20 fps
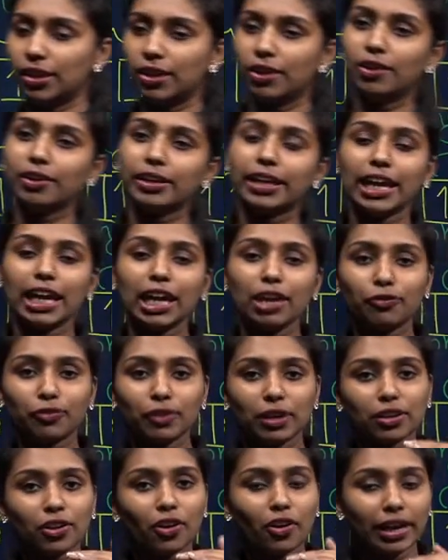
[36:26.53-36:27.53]
Okay, if you
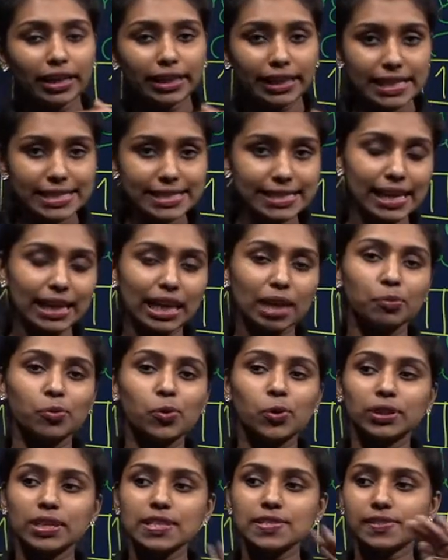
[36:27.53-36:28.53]
are going detail
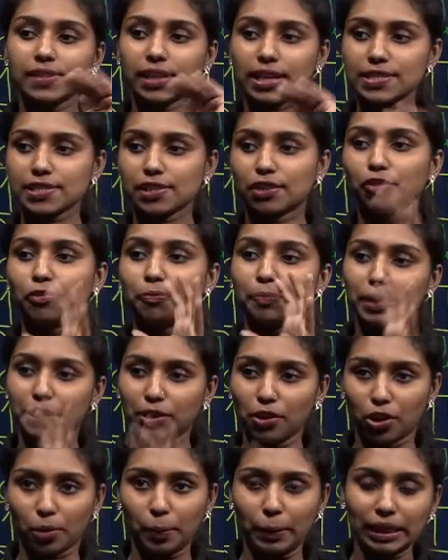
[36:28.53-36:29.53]
about the structure of p
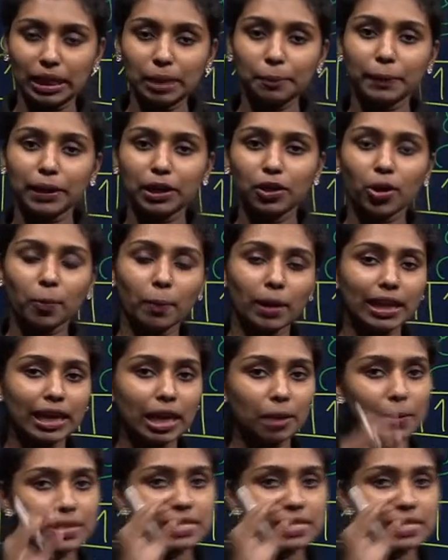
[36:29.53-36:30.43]
orbital can be